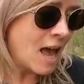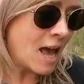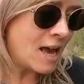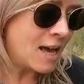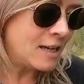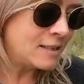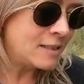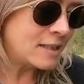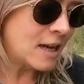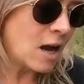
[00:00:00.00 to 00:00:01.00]

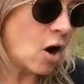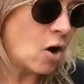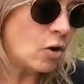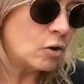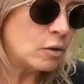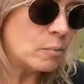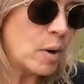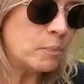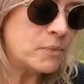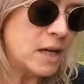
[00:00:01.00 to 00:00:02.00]
And I'll
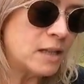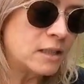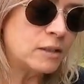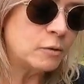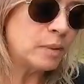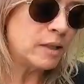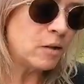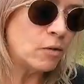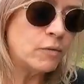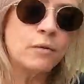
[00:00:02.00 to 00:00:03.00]
pop down a little bit
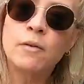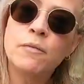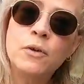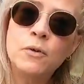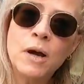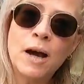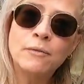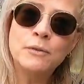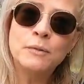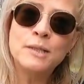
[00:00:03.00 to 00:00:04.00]
of a review
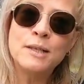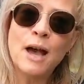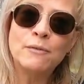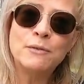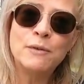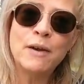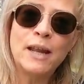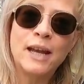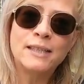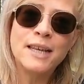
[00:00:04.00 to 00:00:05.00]
afterwards, after we've
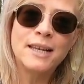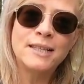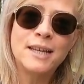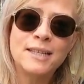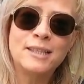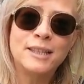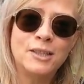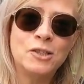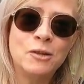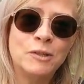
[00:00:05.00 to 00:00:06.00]
had our taste test, to
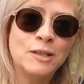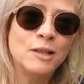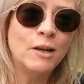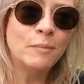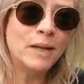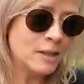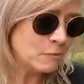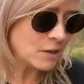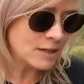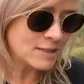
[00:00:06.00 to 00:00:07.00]
let you know what it's like. But
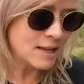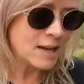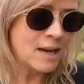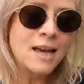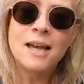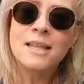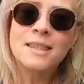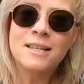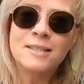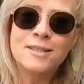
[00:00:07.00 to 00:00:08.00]
otherwise,
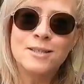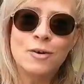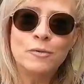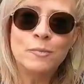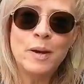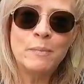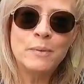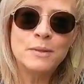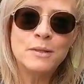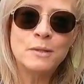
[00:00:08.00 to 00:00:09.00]
that's the salt and
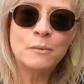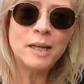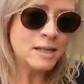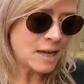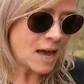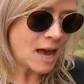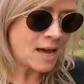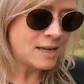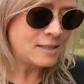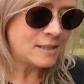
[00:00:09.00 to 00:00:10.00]
pepper squid
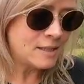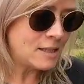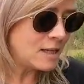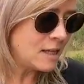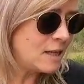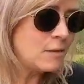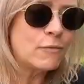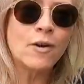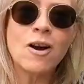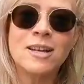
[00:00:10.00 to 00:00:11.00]
and the
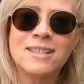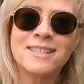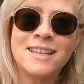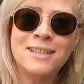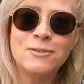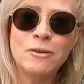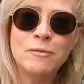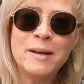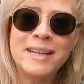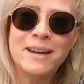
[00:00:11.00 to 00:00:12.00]
fries in the
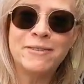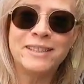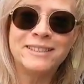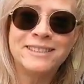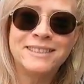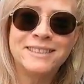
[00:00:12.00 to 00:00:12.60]
travel buddy oven.